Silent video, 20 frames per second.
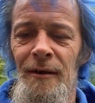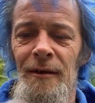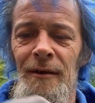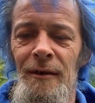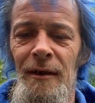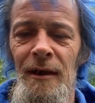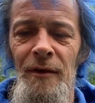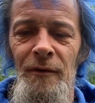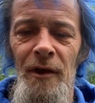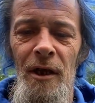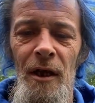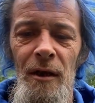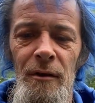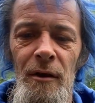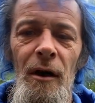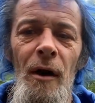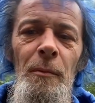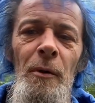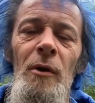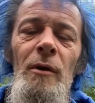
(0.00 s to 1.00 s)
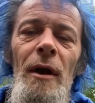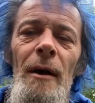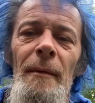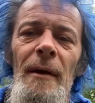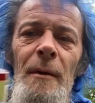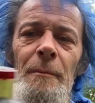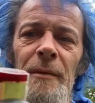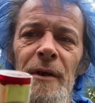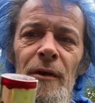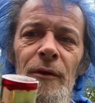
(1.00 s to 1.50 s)
You never know. I pulled up
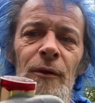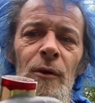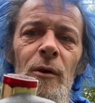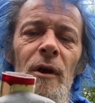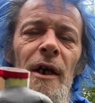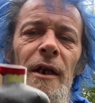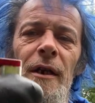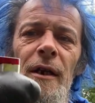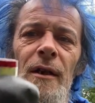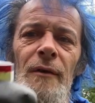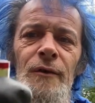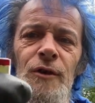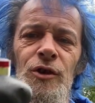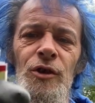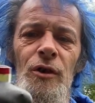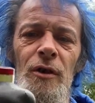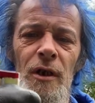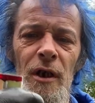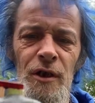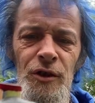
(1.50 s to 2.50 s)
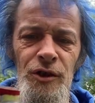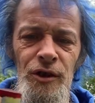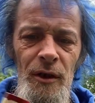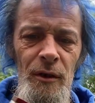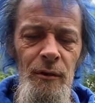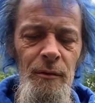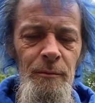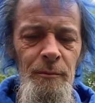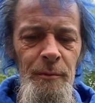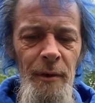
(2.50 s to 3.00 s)
that bit and thought I had another shotgun
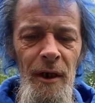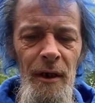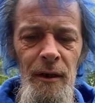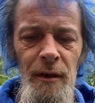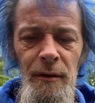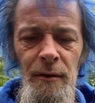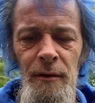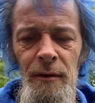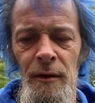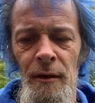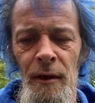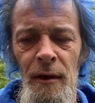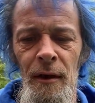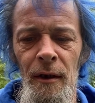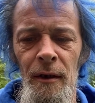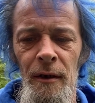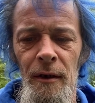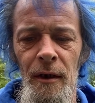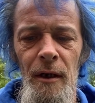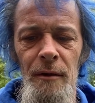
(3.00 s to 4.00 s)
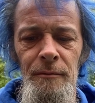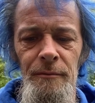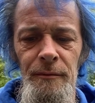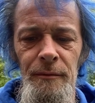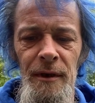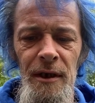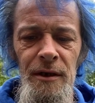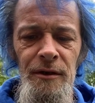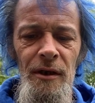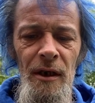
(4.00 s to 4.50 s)
shell, but no,
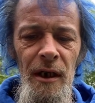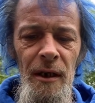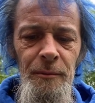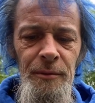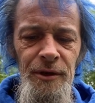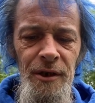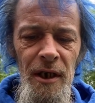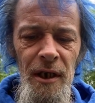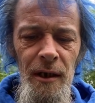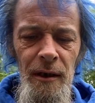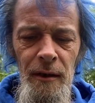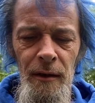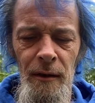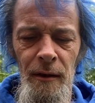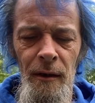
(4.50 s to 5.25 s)
it's a lipstick.